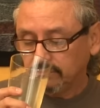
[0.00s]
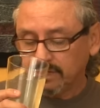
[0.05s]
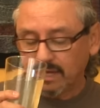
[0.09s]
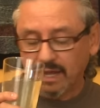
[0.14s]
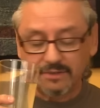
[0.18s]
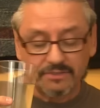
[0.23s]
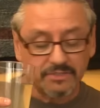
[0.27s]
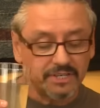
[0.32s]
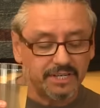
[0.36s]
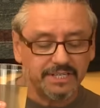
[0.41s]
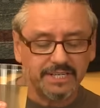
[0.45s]

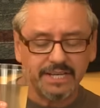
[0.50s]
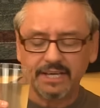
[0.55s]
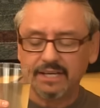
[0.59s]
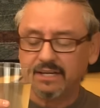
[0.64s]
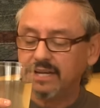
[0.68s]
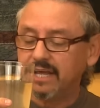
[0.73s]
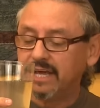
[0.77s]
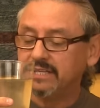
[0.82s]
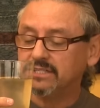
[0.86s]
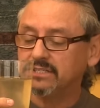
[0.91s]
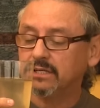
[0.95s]
I'm just going to take a
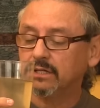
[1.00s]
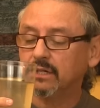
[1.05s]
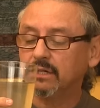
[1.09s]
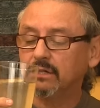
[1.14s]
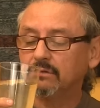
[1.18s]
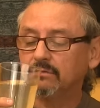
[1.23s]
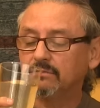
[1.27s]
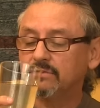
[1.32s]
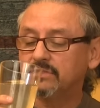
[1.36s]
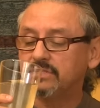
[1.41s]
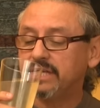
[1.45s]
nice little
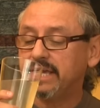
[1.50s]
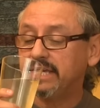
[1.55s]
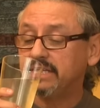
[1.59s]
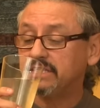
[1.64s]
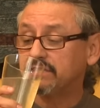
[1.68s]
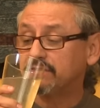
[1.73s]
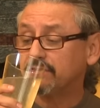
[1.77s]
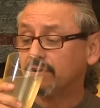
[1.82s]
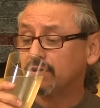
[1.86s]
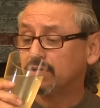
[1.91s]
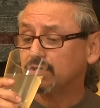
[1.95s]

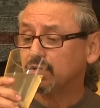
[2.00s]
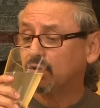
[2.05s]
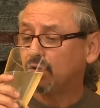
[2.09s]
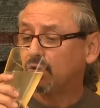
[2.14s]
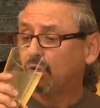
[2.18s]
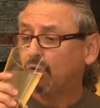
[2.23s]
taste first.